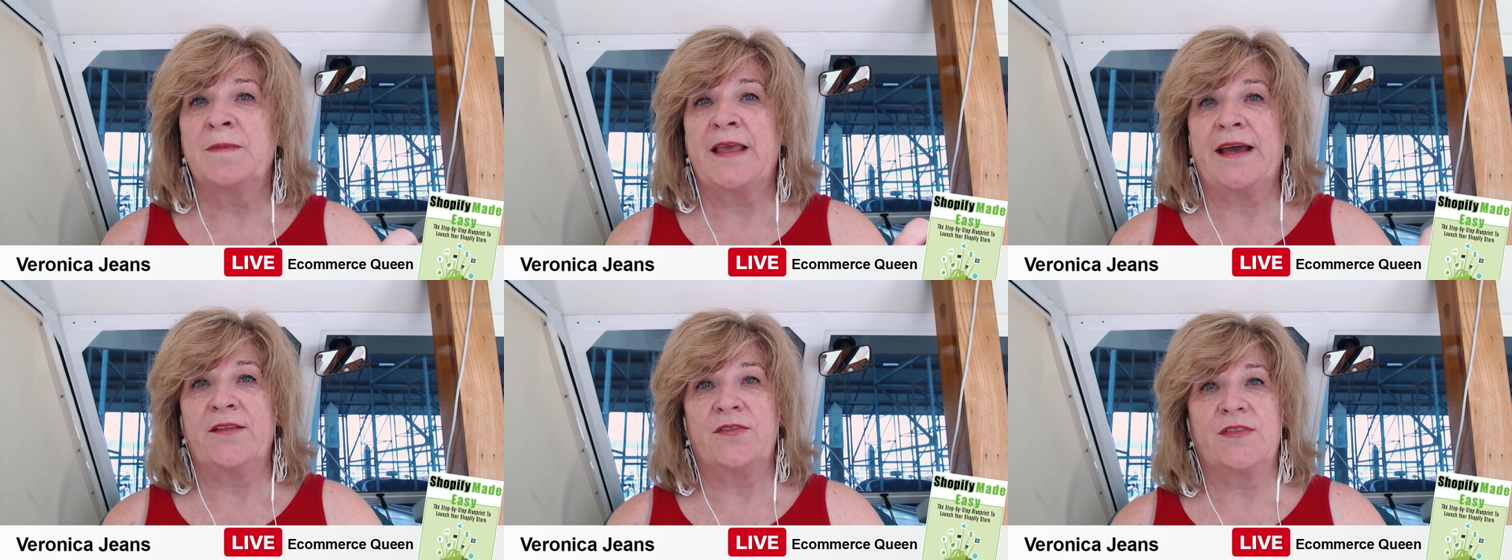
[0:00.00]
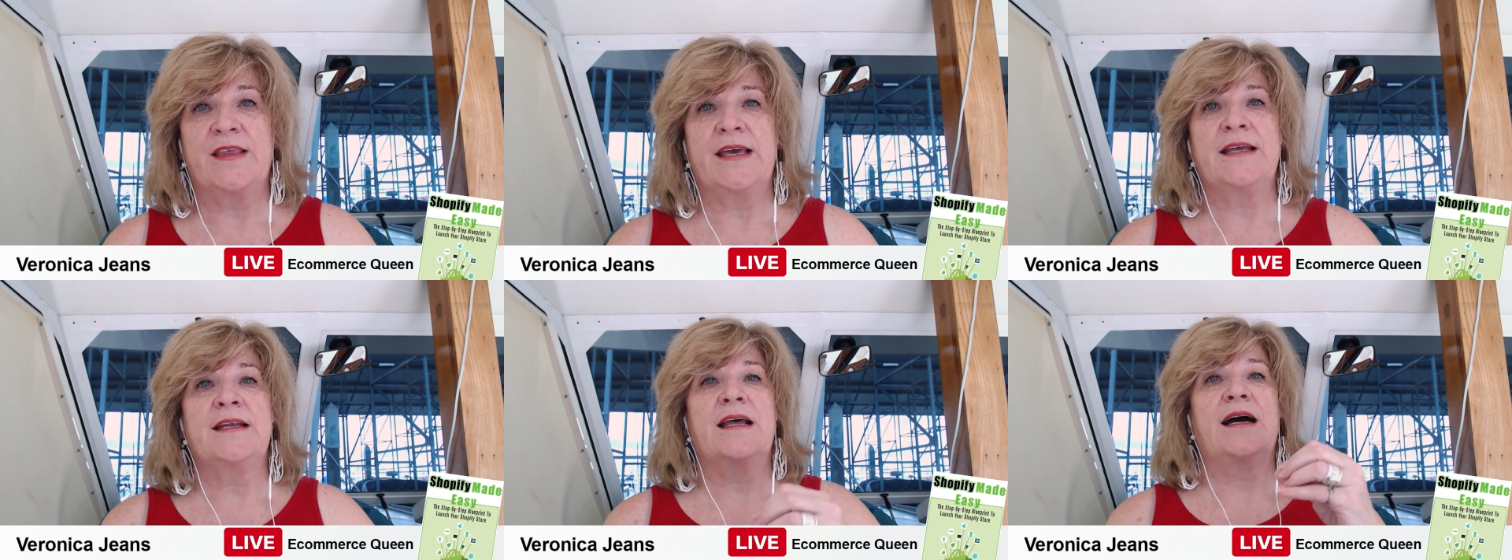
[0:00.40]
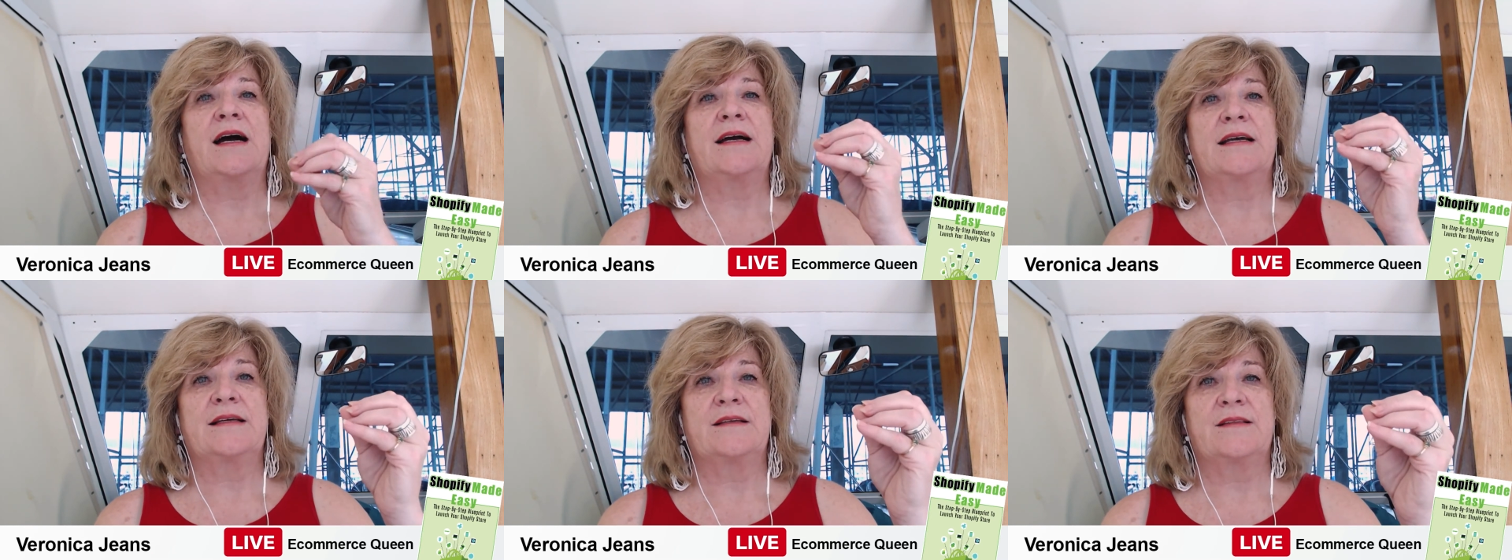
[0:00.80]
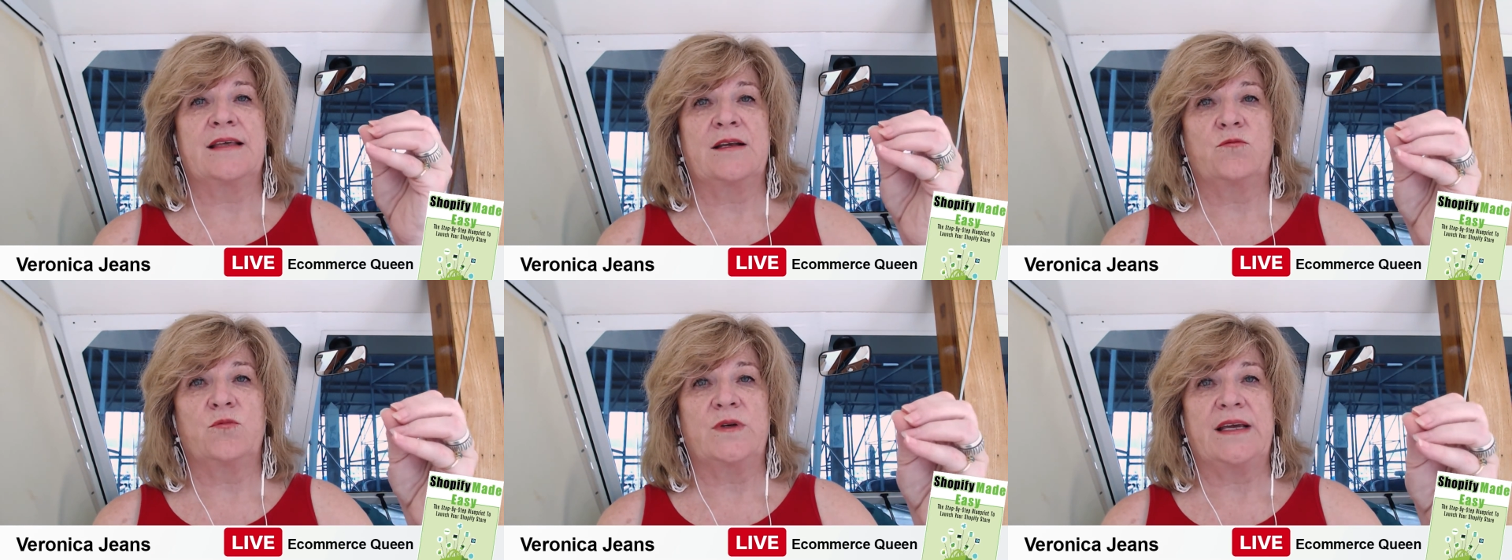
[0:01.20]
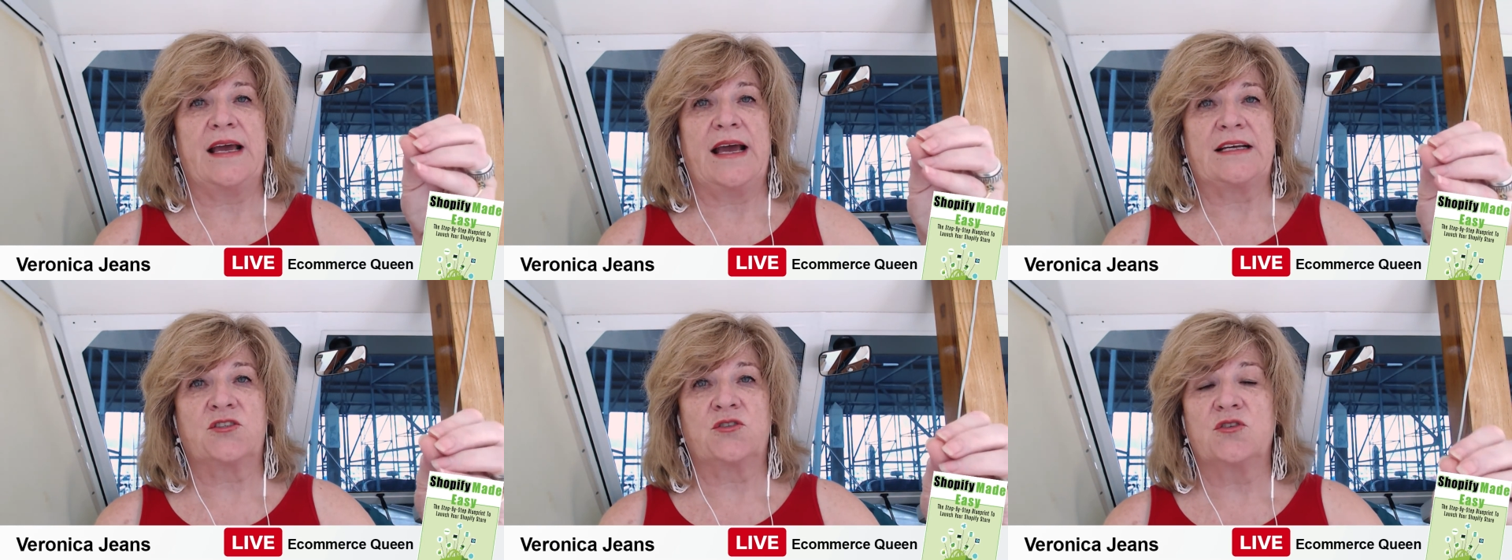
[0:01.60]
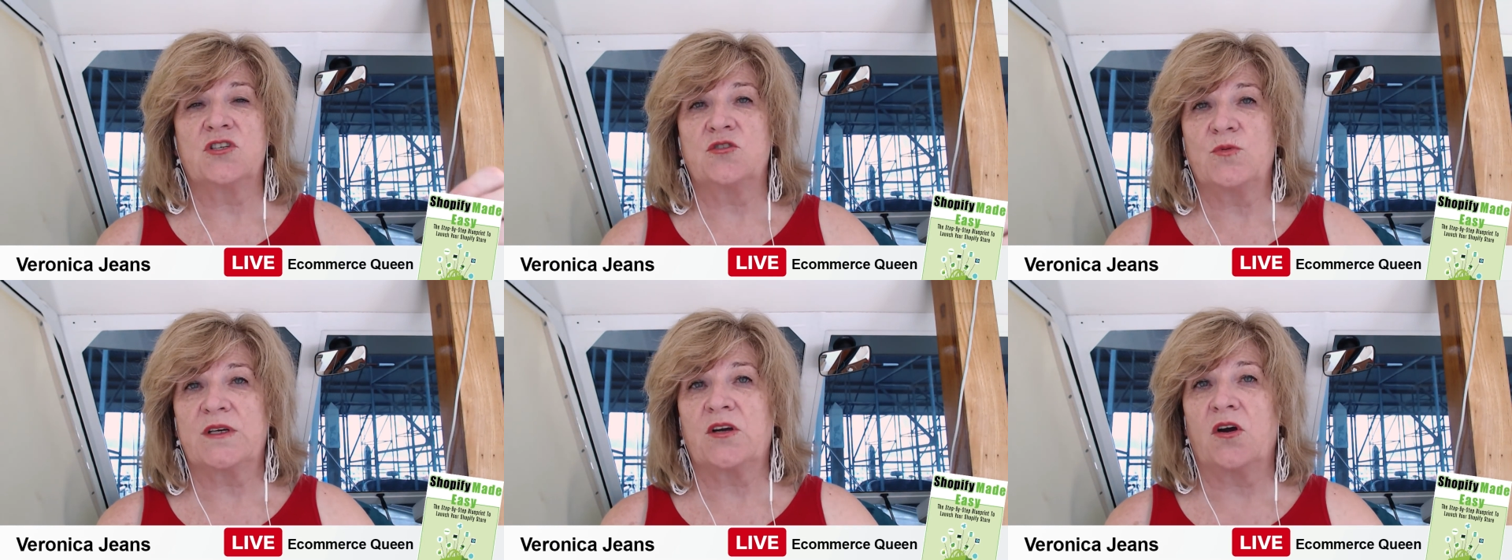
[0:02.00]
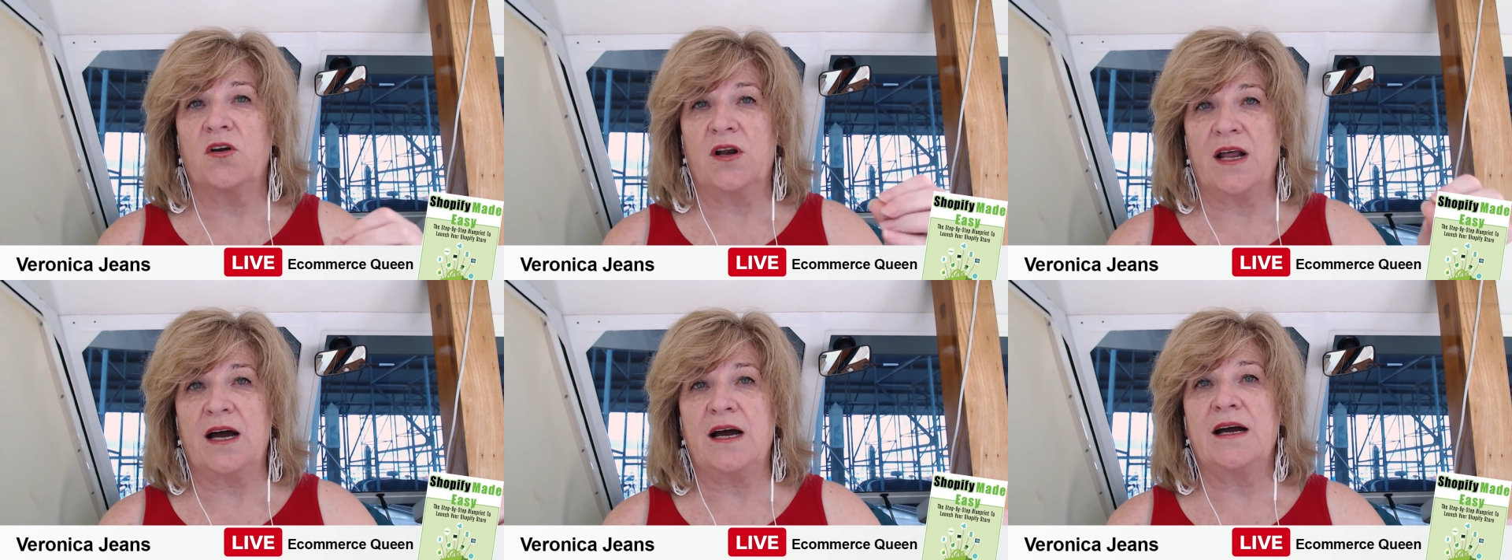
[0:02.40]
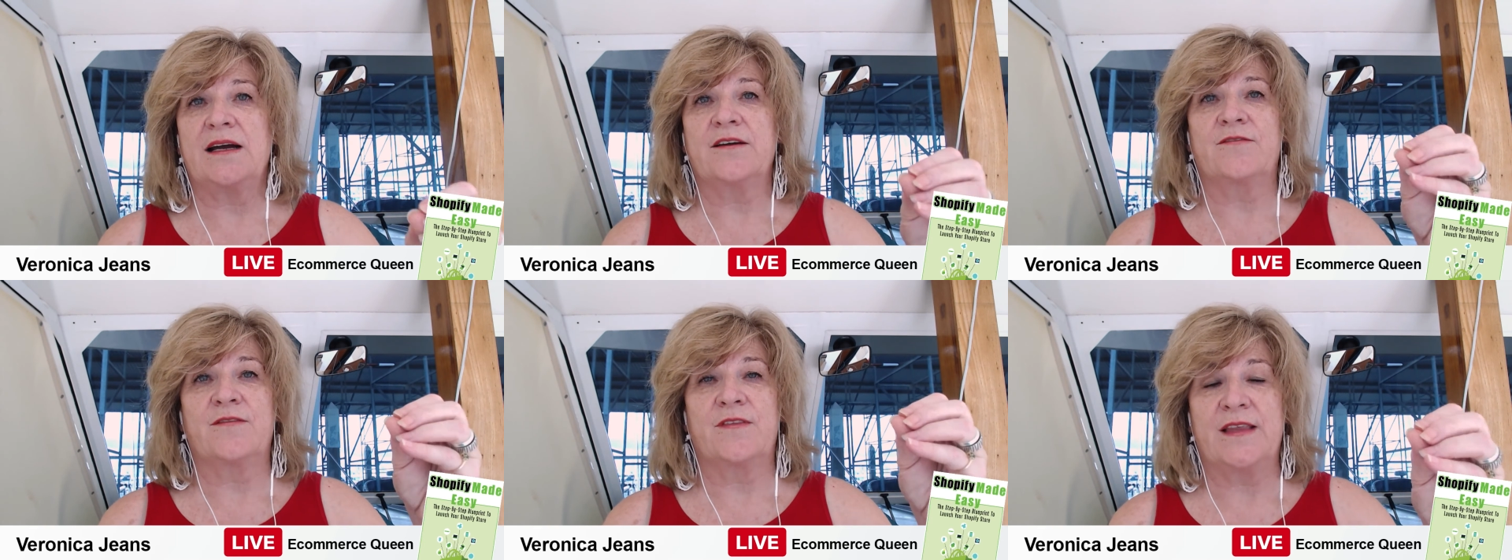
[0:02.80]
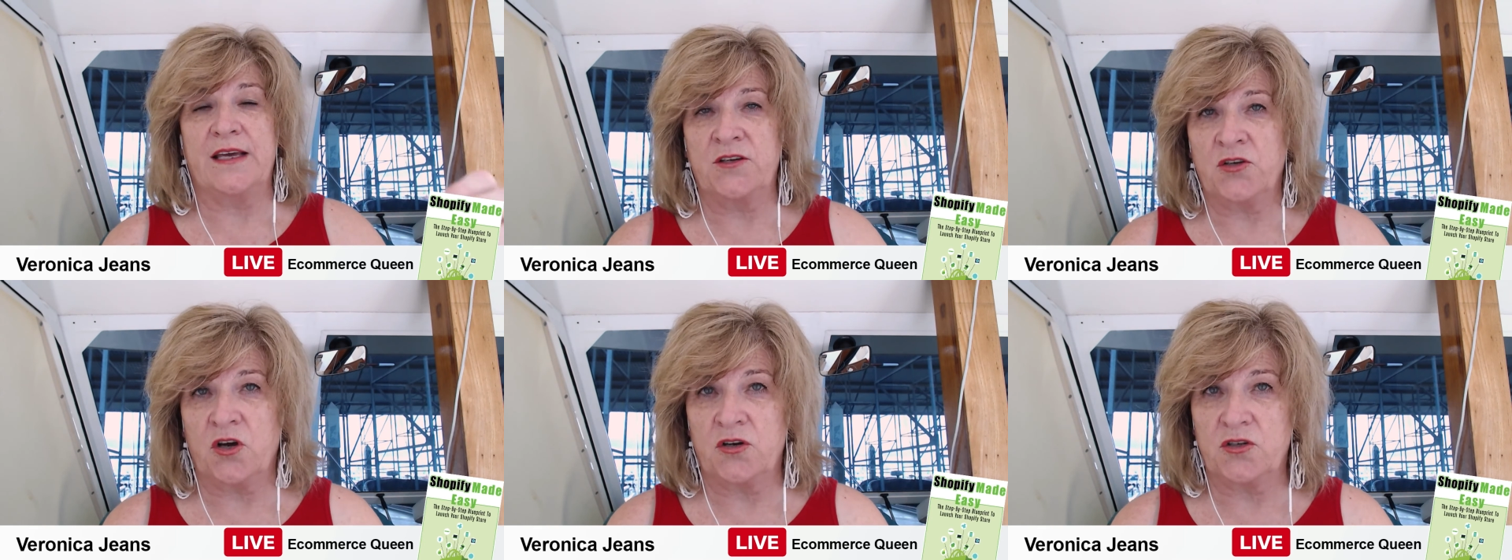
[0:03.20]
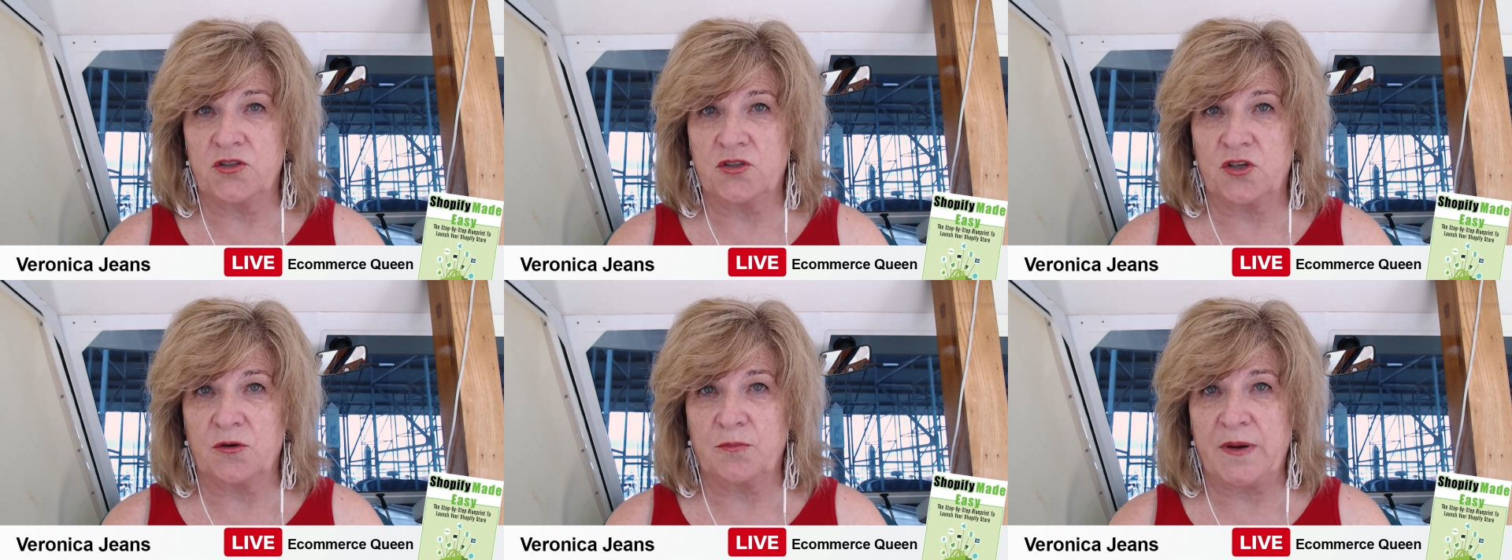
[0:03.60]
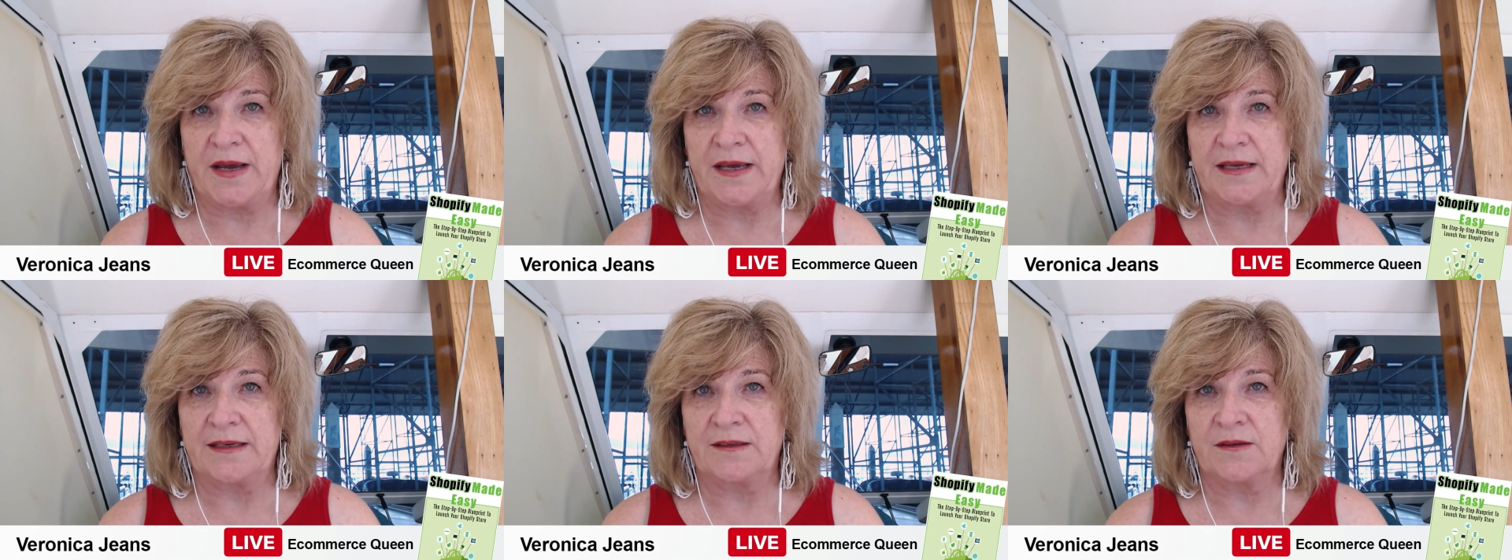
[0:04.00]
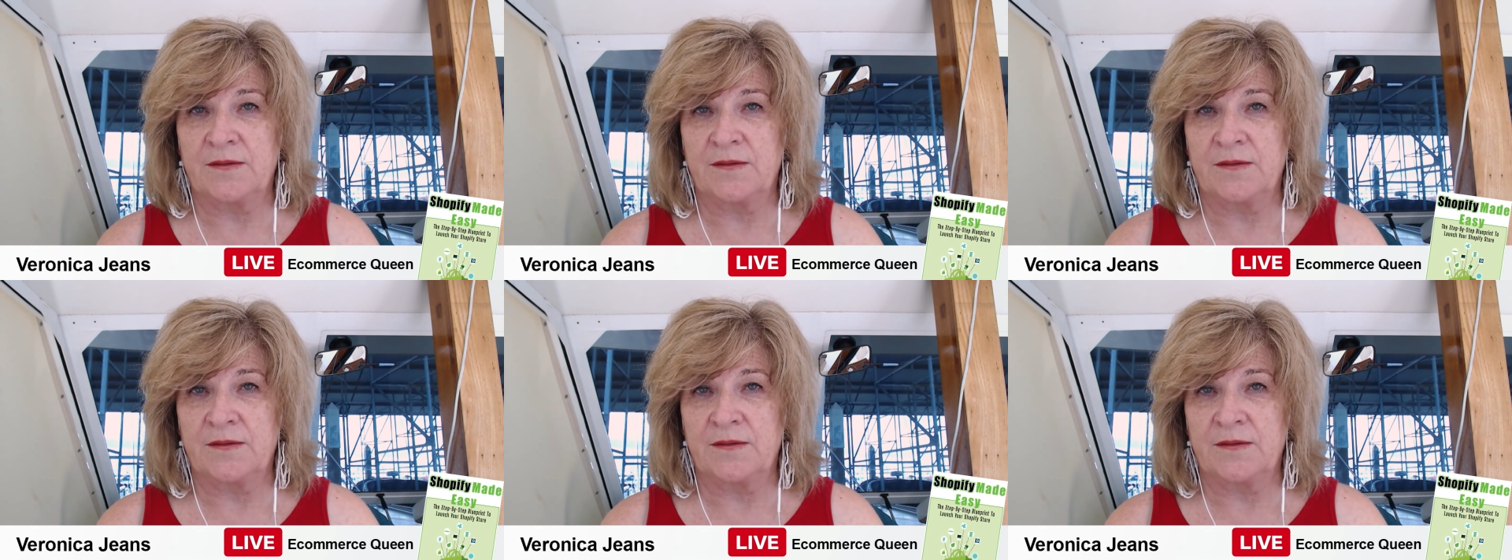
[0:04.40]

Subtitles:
and then as soon as we go live, then you only start paying.